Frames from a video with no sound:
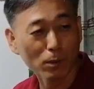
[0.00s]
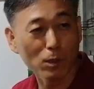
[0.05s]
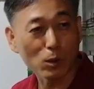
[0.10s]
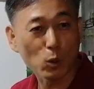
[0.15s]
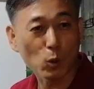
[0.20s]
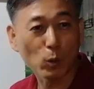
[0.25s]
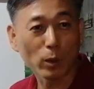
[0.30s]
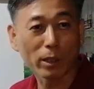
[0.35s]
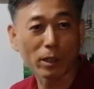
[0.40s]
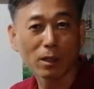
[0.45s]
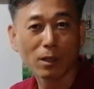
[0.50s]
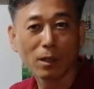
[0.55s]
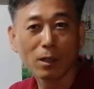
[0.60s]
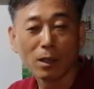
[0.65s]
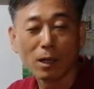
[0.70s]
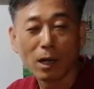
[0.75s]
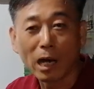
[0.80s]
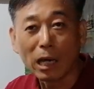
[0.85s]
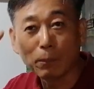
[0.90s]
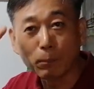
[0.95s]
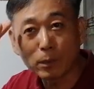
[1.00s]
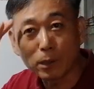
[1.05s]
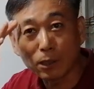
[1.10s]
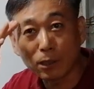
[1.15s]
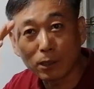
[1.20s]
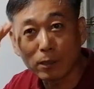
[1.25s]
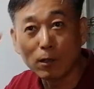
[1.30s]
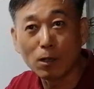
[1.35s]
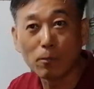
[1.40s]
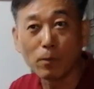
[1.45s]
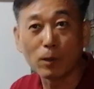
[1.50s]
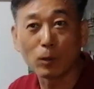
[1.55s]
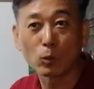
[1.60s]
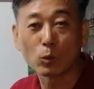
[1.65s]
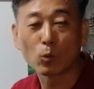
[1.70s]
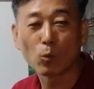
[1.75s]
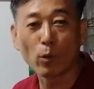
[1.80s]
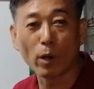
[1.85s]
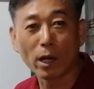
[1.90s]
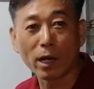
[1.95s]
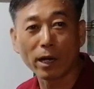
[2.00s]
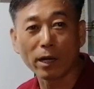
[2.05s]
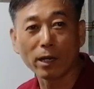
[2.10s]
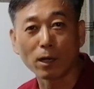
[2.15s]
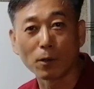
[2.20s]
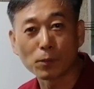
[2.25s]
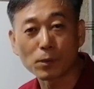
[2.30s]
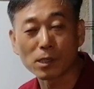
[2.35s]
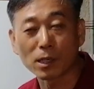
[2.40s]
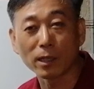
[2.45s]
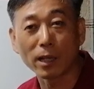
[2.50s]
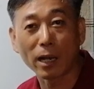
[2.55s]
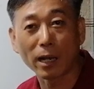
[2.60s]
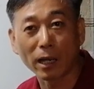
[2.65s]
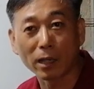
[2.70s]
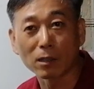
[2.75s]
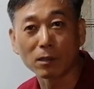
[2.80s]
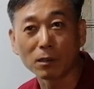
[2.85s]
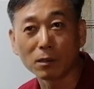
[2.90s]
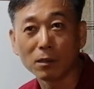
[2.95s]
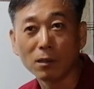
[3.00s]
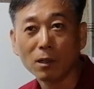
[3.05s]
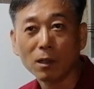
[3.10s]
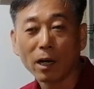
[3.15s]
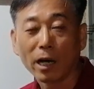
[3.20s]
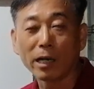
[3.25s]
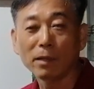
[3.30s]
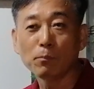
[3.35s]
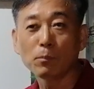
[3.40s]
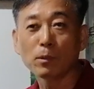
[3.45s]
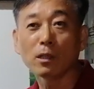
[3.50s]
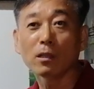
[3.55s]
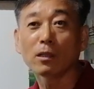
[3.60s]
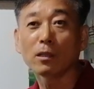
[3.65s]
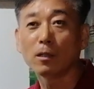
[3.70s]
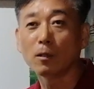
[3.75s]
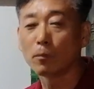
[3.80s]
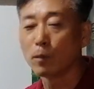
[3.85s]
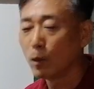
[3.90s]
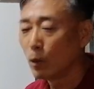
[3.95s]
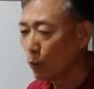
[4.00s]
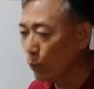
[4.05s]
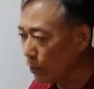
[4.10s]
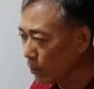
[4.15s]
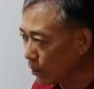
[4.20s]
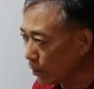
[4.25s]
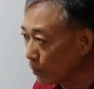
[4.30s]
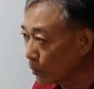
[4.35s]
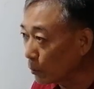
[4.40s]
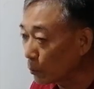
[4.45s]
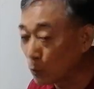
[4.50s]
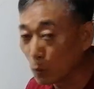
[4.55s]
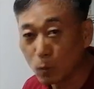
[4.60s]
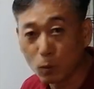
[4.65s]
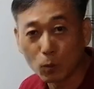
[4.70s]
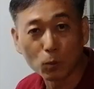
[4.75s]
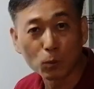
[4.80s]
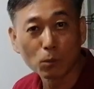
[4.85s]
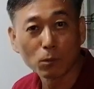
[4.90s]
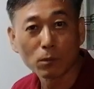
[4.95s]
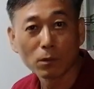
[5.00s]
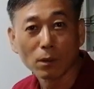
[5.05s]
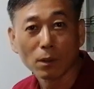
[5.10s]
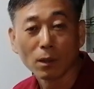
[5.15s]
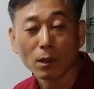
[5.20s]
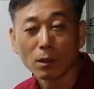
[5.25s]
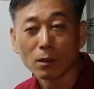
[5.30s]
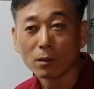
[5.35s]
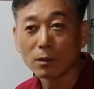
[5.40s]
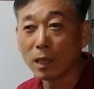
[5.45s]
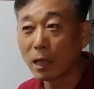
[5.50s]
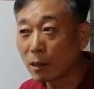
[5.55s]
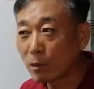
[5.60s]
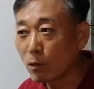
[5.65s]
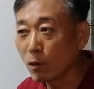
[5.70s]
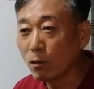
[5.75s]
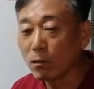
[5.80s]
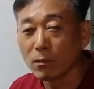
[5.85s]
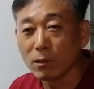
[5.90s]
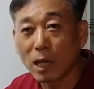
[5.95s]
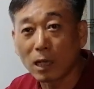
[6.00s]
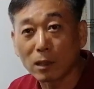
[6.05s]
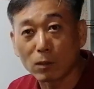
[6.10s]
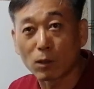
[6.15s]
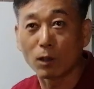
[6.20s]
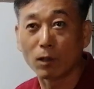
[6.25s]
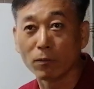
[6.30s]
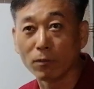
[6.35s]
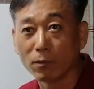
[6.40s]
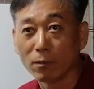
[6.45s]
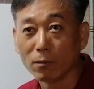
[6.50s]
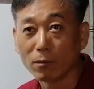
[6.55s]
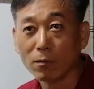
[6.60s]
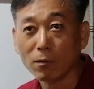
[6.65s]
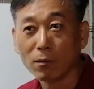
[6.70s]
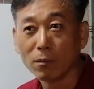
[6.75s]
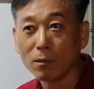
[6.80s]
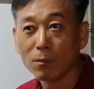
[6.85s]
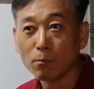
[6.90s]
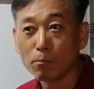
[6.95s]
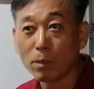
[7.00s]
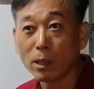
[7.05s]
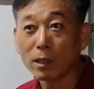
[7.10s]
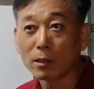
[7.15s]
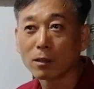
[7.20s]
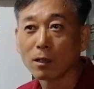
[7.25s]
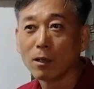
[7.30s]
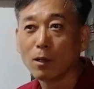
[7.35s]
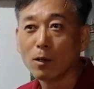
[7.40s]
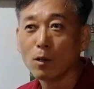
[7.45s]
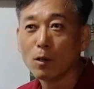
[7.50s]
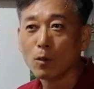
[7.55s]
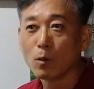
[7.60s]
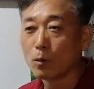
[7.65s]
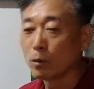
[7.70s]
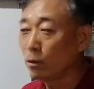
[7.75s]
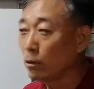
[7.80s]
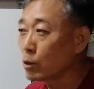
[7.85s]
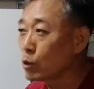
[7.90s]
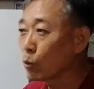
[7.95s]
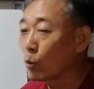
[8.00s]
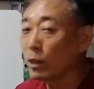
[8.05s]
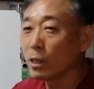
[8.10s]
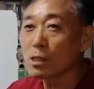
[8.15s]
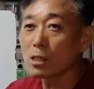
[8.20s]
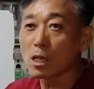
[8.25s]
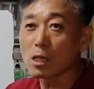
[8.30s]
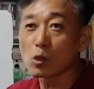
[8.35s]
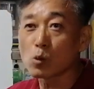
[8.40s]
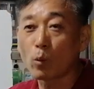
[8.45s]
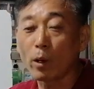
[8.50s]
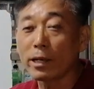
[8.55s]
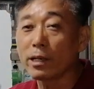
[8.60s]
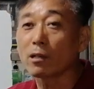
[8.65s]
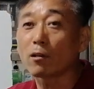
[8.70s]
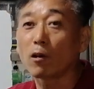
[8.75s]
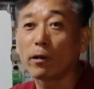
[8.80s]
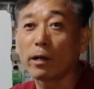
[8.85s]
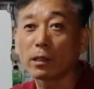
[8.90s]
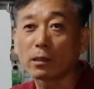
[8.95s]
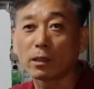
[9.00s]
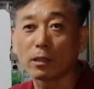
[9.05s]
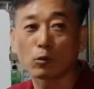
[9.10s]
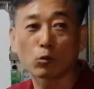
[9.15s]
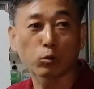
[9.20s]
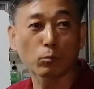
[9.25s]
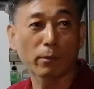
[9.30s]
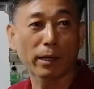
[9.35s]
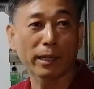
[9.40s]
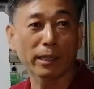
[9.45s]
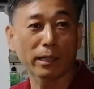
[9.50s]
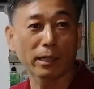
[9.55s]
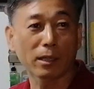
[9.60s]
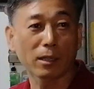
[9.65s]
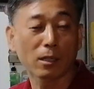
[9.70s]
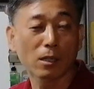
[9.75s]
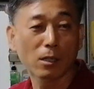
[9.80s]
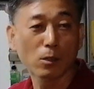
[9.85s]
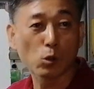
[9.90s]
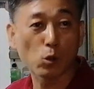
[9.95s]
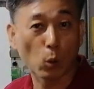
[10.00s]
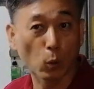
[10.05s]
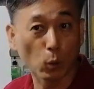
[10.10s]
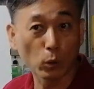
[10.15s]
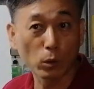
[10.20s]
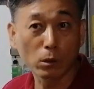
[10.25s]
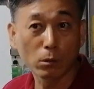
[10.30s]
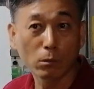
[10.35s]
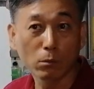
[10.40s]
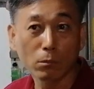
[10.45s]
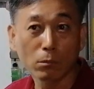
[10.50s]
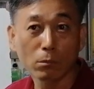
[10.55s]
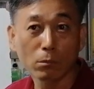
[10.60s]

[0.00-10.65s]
That's why I'm thinking about when I upset and anger, I'm thinking of, why can't it do? Not done, not done. But this one is why connected to my soul?